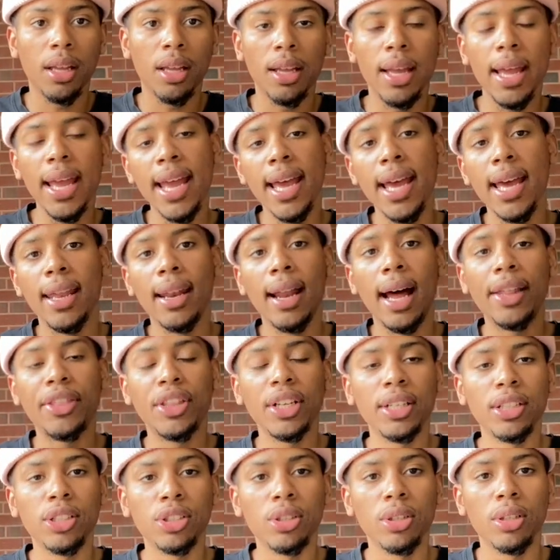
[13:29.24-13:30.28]
and I
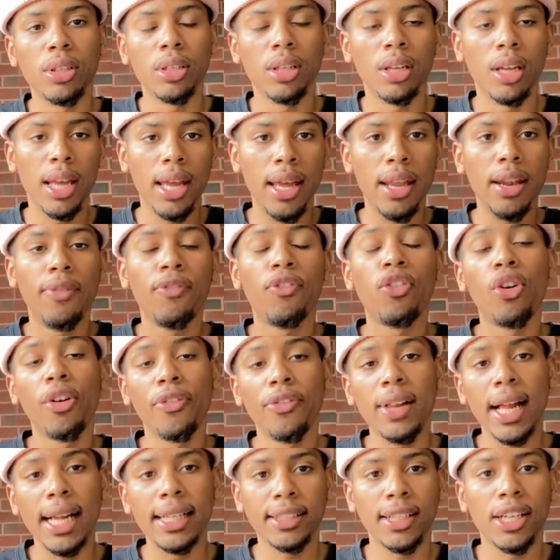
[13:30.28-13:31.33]
think it's good. And for a
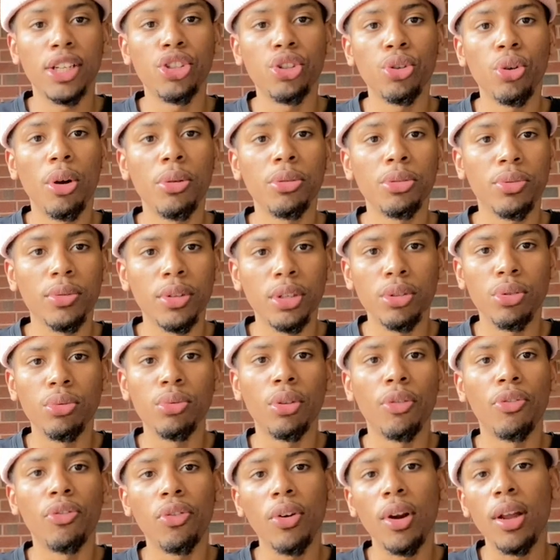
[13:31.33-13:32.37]
flat sketch, you always want to do
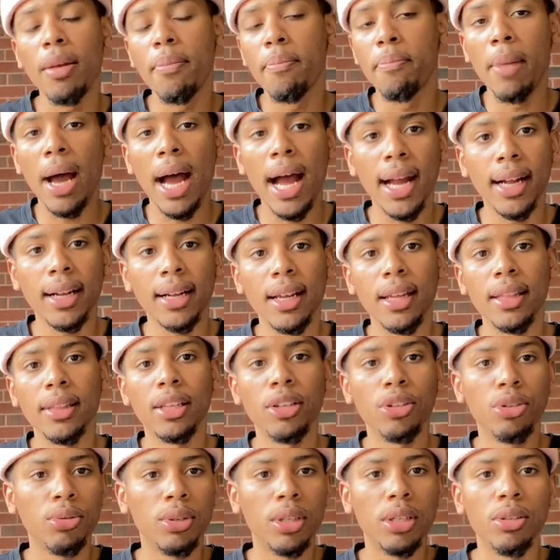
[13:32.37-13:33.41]
the front and back, and
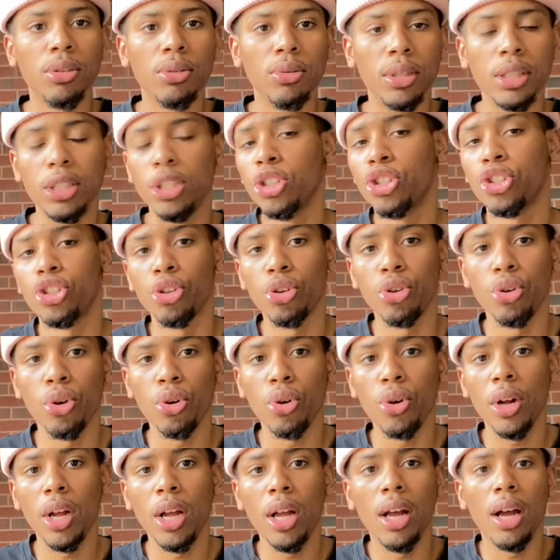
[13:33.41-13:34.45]
then you can do
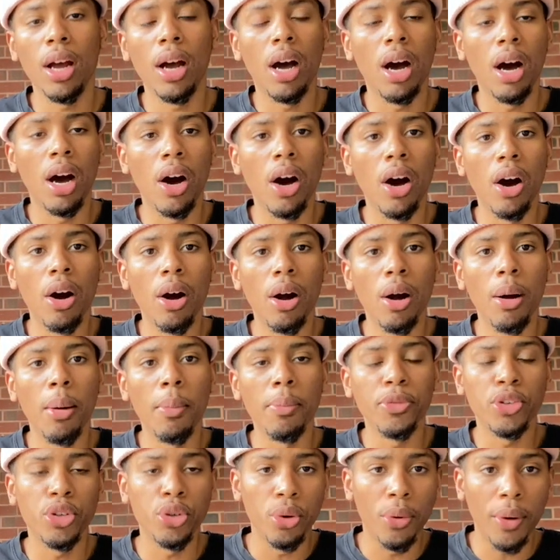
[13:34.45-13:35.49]
additional
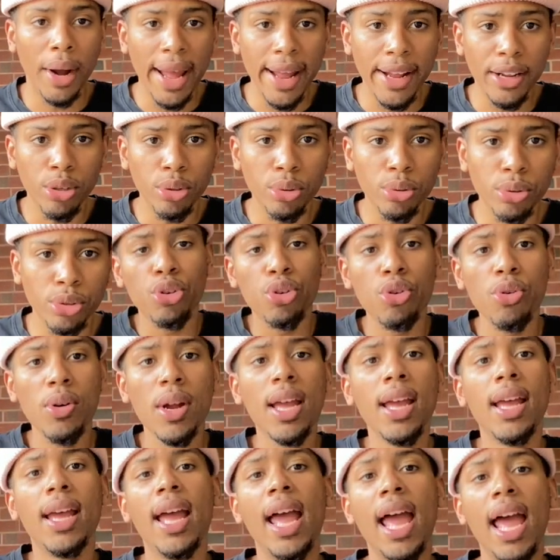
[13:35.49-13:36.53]
you know, angles.
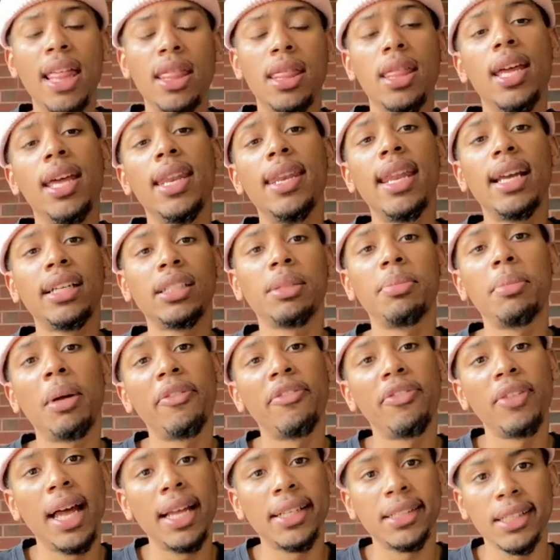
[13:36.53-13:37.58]
And then next to my
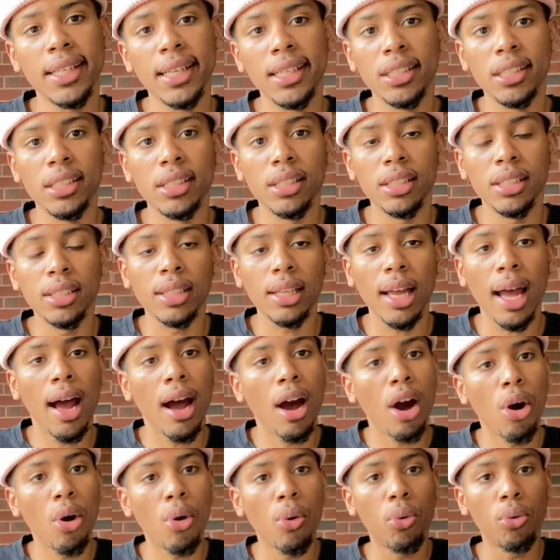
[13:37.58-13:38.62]
flat sketches,
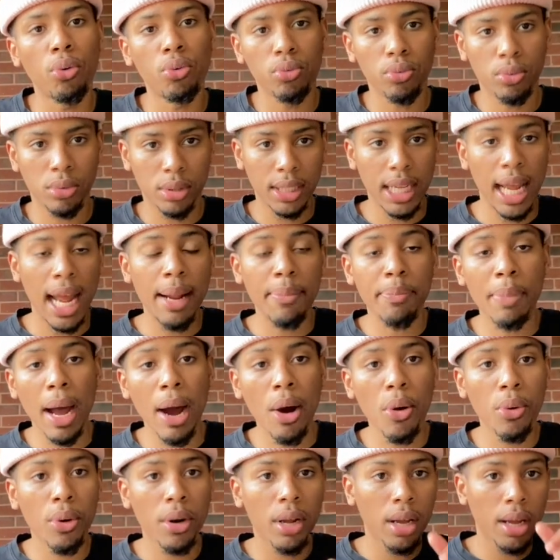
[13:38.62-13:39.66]
I'll type out